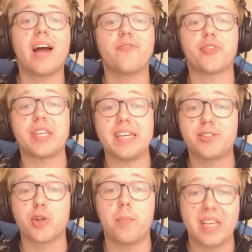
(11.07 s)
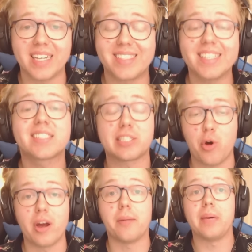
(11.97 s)
time for the intro because this is
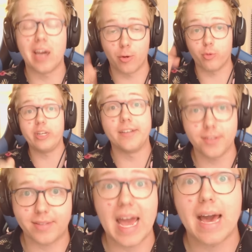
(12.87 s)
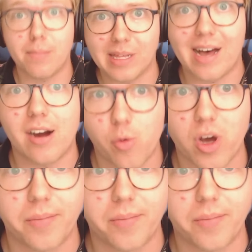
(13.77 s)
going to be a real damn long